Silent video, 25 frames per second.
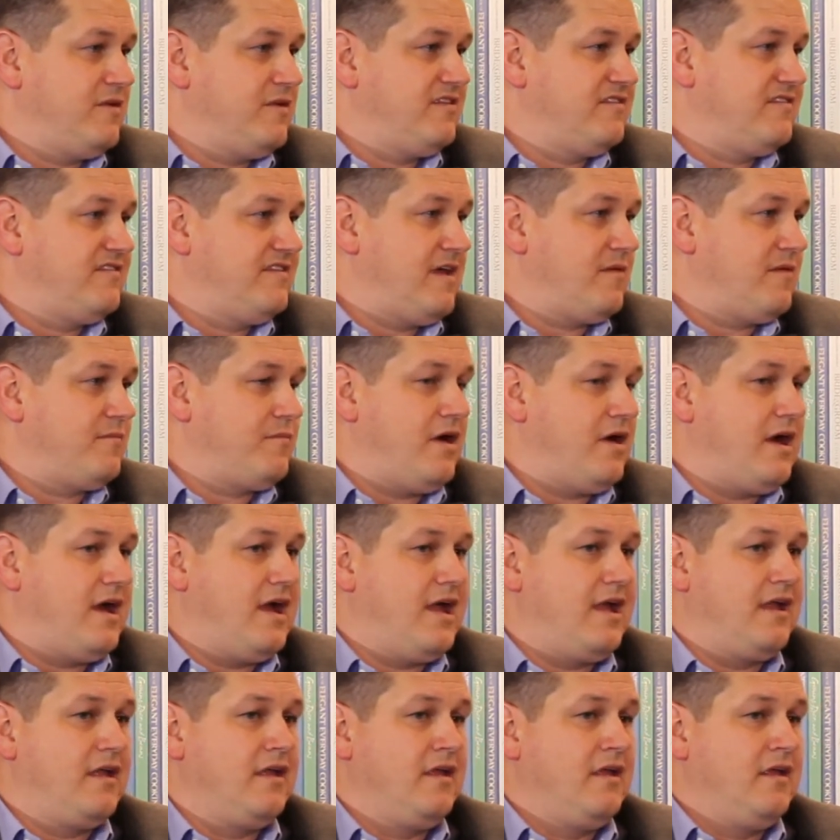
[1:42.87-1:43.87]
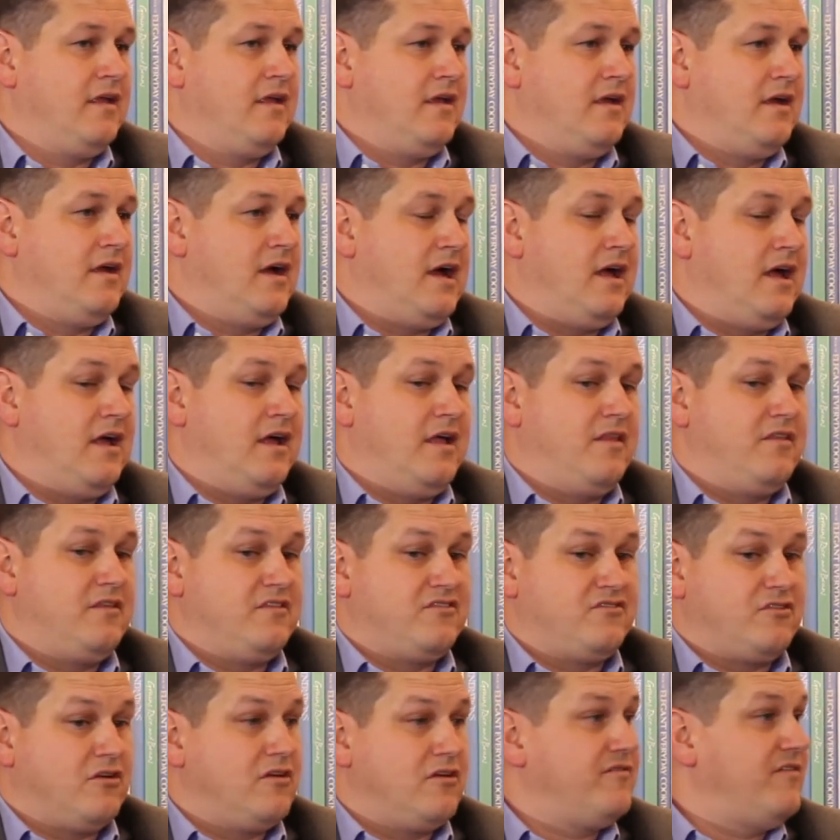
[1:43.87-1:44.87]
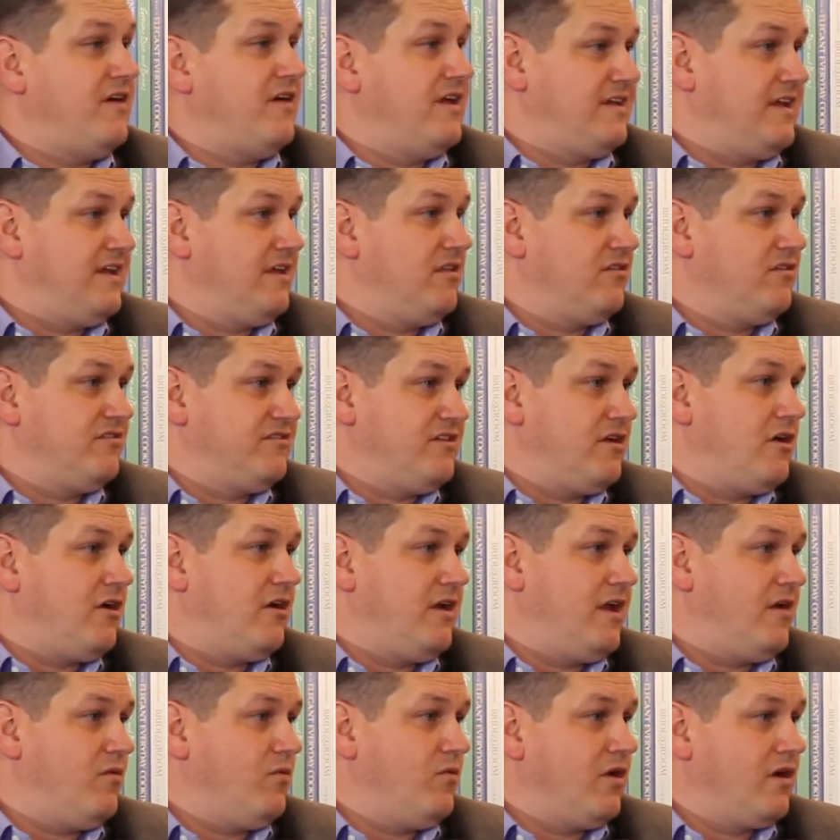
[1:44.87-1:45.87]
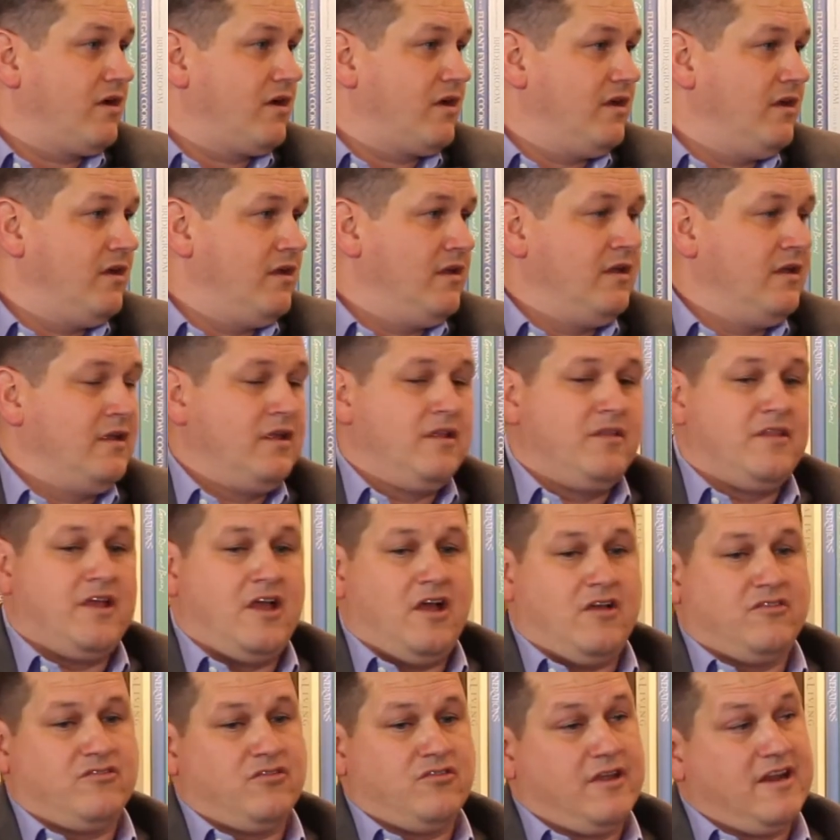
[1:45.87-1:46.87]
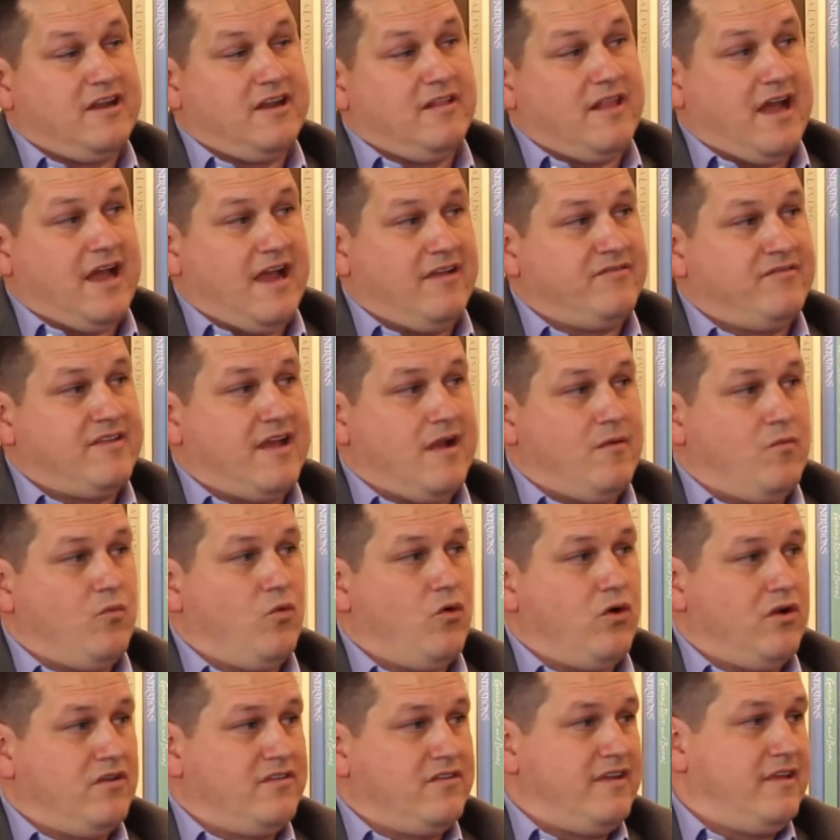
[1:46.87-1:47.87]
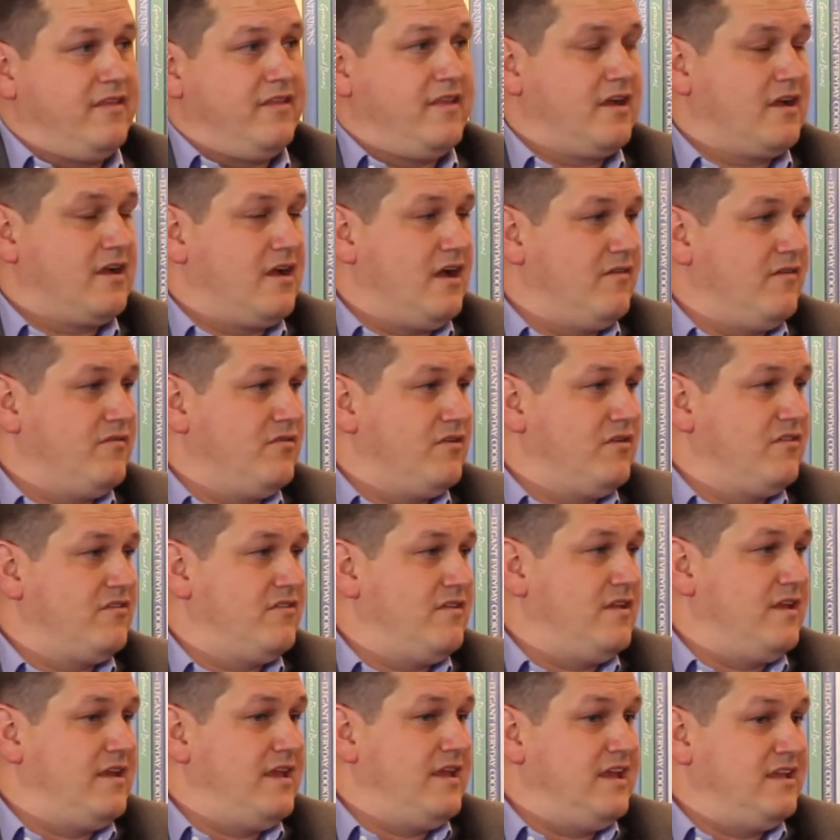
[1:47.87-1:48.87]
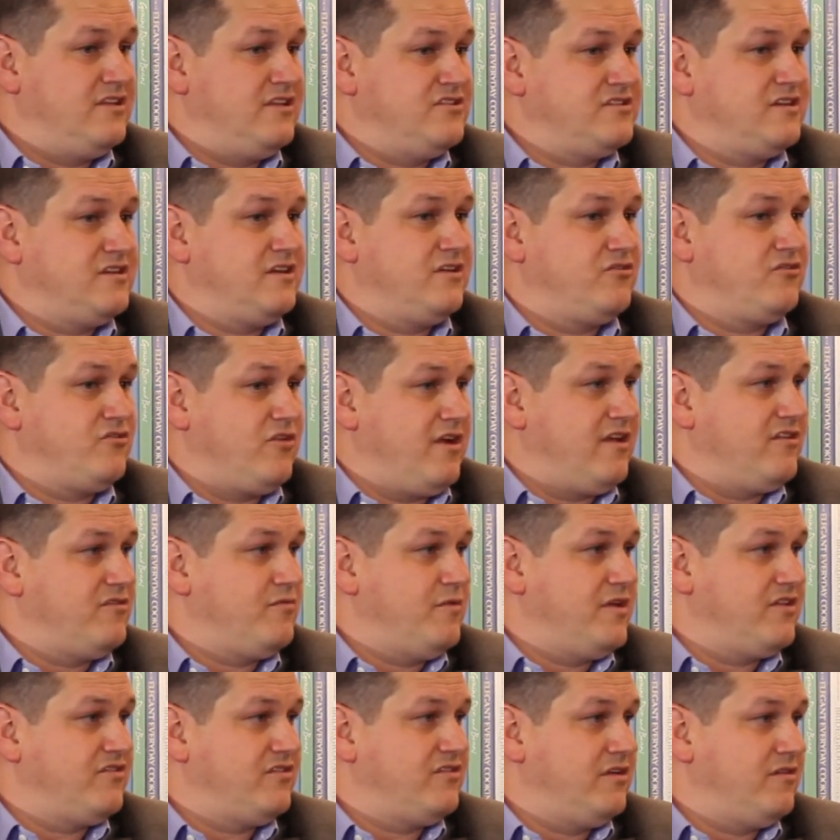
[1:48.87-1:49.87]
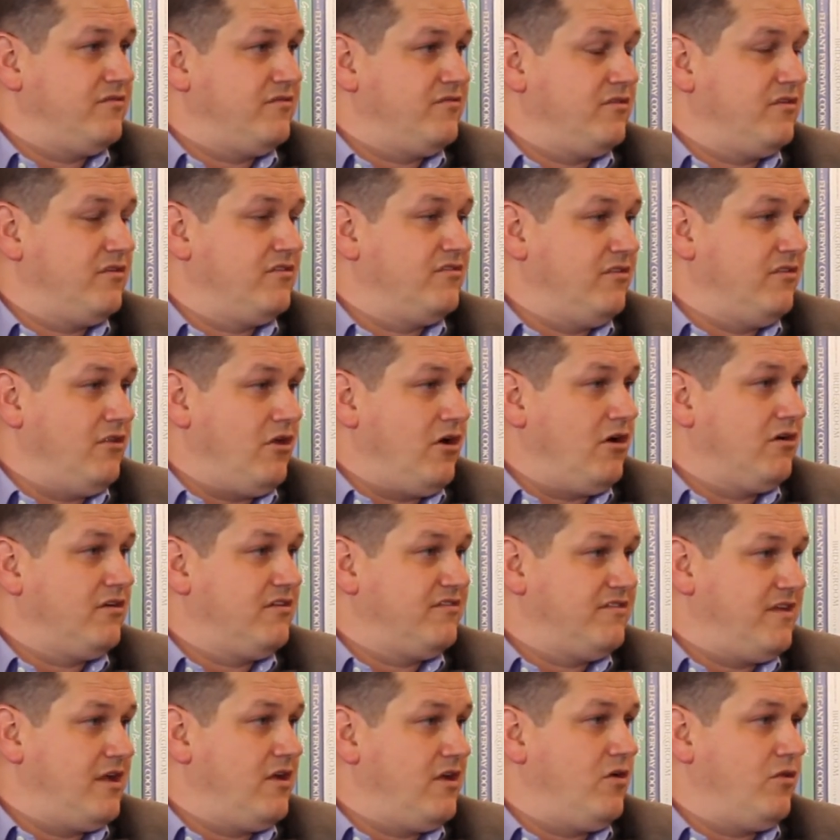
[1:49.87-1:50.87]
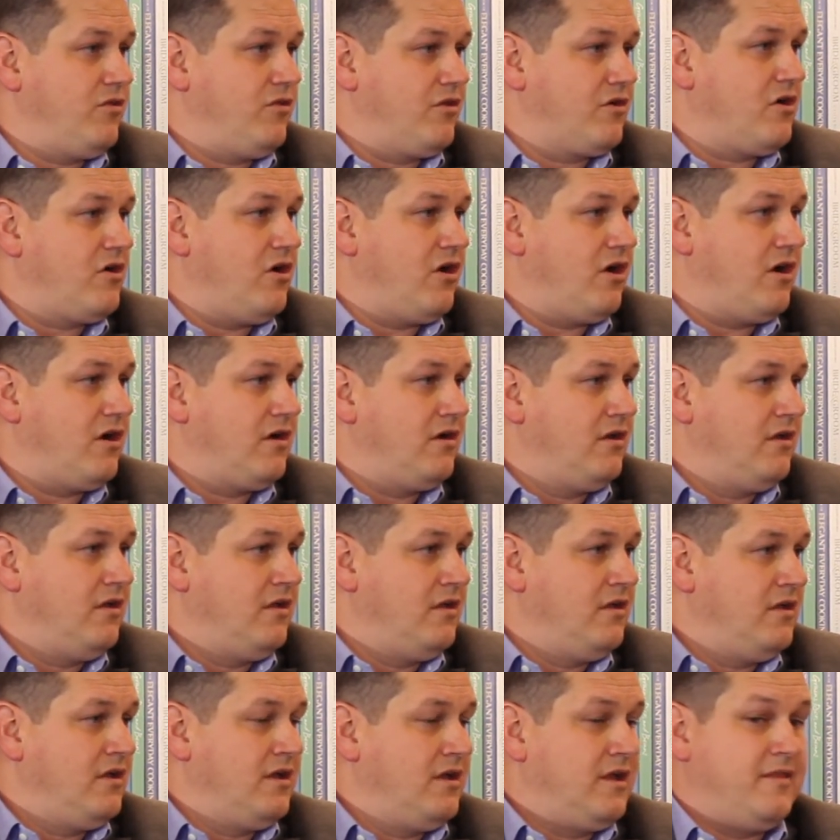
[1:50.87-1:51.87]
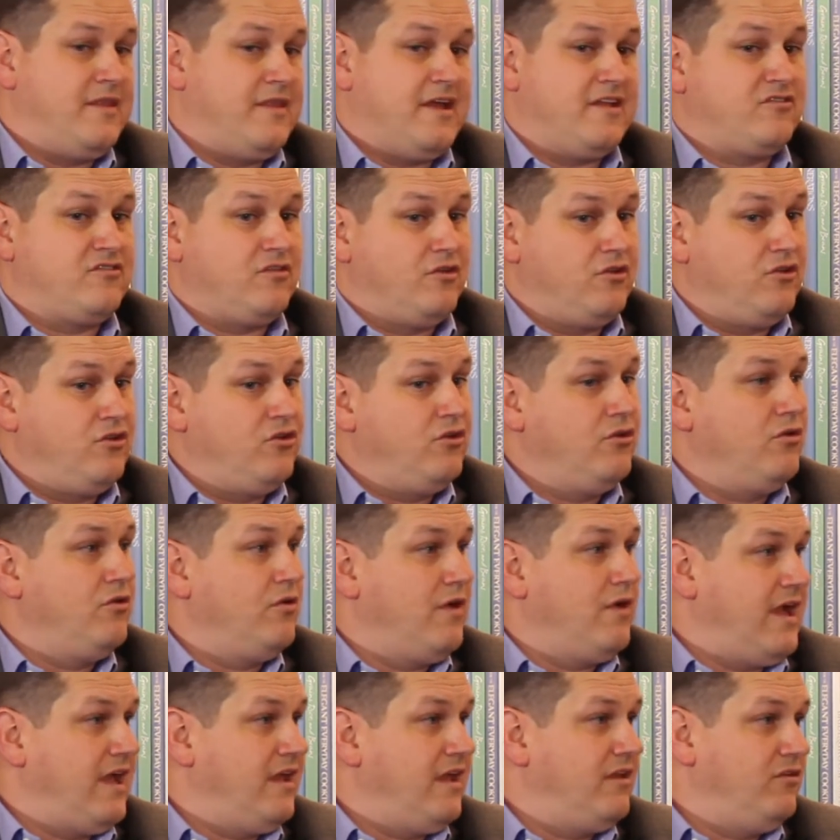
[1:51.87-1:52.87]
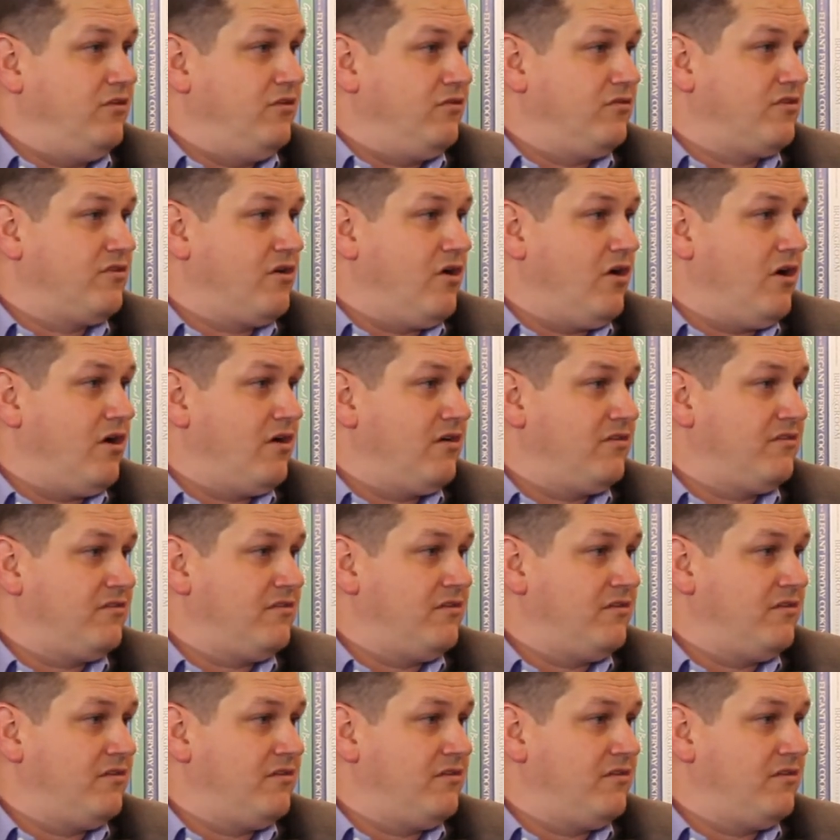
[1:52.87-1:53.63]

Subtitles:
Been set by the certified dealers in our network. They also get a lifetime warranty that covers the engine and transmission for as long as they own the car. And that's on new and used cars.